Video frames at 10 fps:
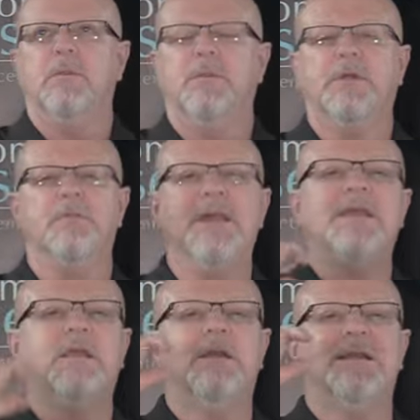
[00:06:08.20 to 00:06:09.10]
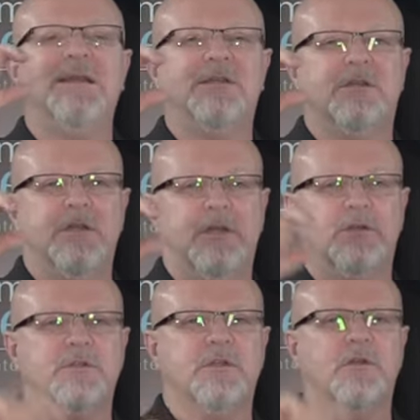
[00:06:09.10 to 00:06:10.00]
but to make it easily
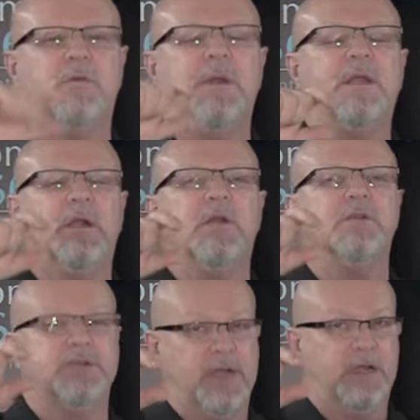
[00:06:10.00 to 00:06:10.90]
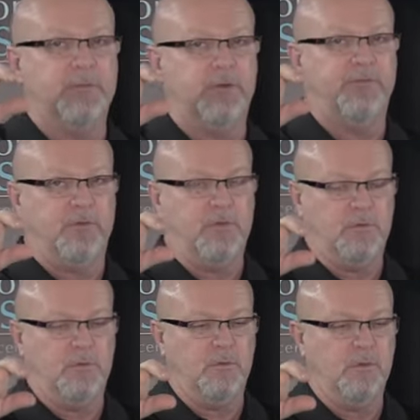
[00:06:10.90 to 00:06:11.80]
understood or make it understandable for
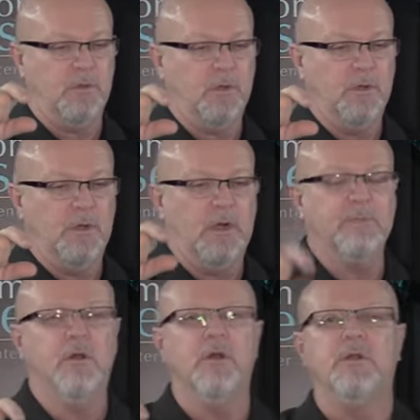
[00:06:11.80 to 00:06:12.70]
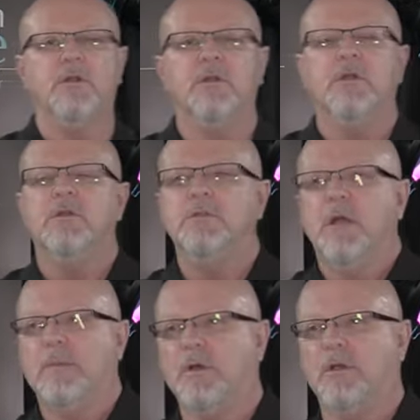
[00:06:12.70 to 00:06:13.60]
you, I'm going
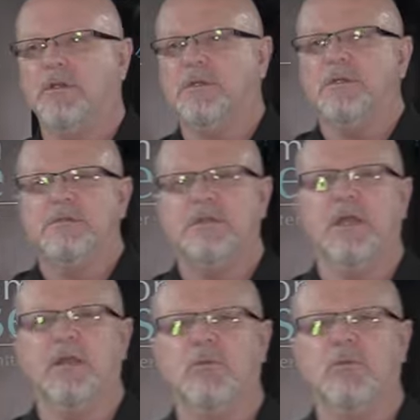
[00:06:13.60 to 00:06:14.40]
to say,